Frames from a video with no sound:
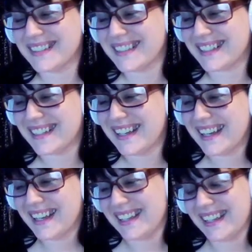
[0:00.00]
So
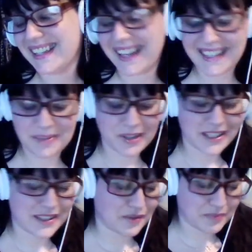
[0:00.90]
yeah, just bringing
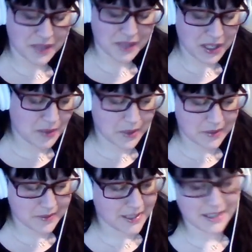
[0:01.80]
some humour
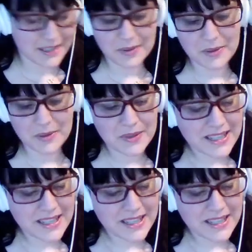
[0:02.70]
into it all.